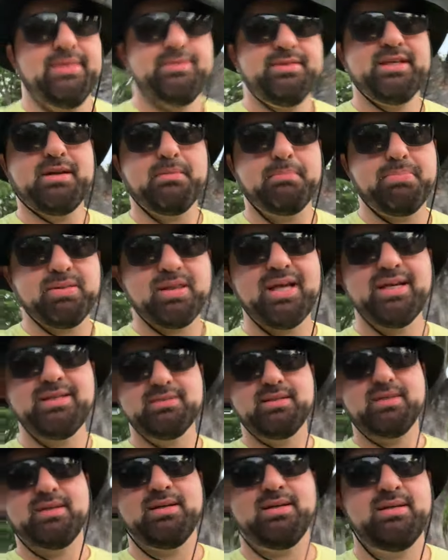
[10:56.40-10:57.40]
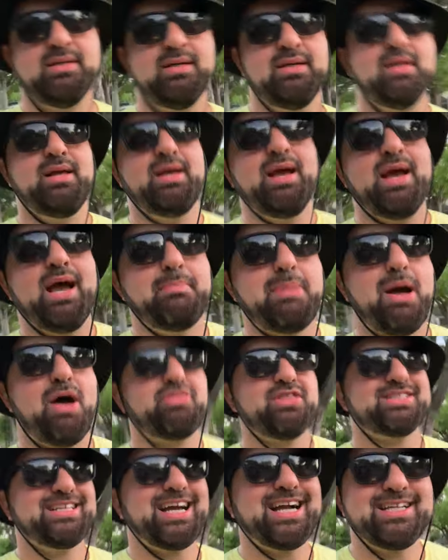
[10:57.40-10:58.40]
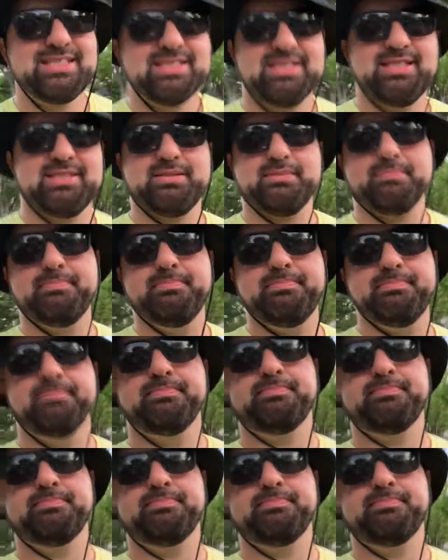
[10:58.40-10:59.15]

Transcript: The complaint about the second system